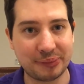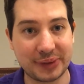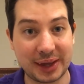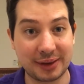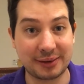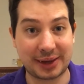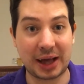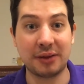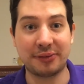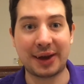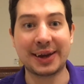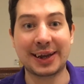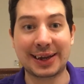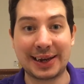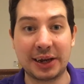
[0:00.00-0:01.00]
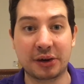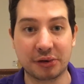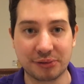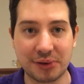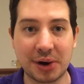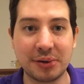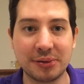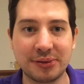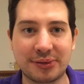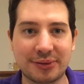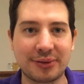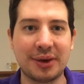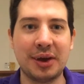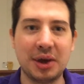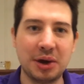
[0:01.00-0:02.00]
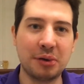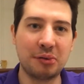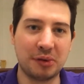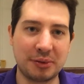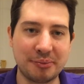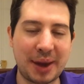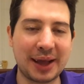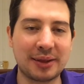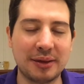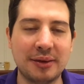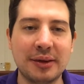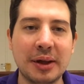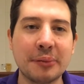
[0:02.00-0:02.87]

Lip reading: It galvanically corrodes with metal.